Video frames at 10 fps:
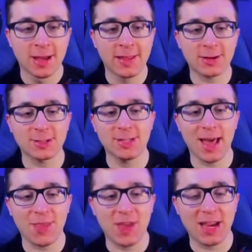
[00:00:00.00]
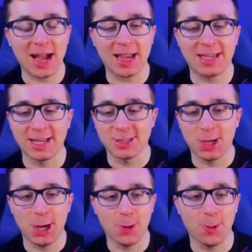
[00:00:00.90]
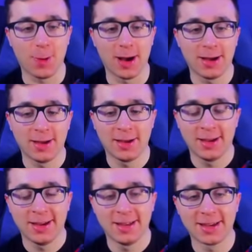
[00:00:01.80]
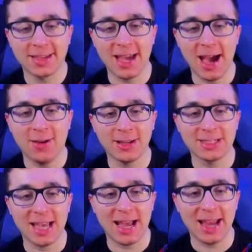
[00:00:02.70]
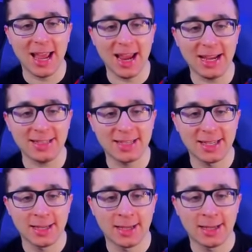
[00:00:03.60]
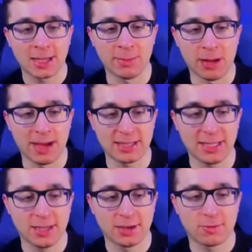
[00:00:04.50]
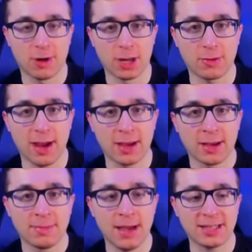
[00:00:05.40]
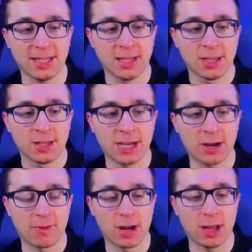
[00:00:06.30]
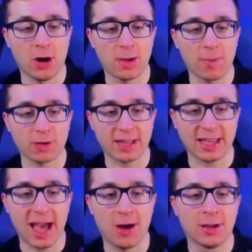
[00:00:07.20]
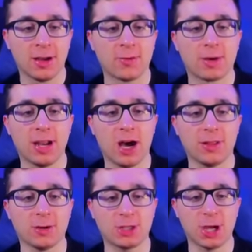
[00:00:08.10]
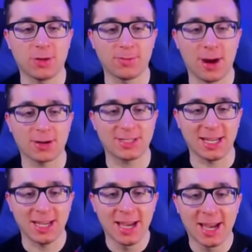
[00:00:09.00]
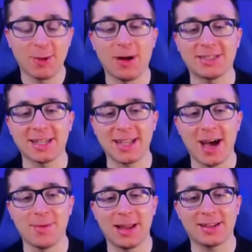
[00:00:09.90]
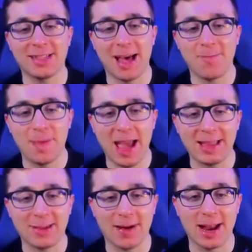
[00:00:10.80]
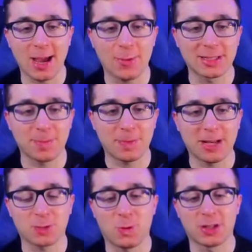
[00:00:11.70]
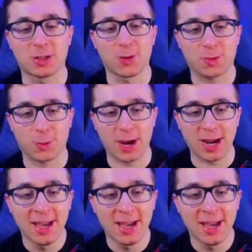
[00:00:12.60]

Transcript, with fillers: There's nothing I can do. The count is at 8. Come on, Messi. Run in the ring. Messi, you got to run. Oh, he broke the count. Ronaldo showed mercy. He wants to dominate us that badly right now. He wants to beat us 1, 2, 3.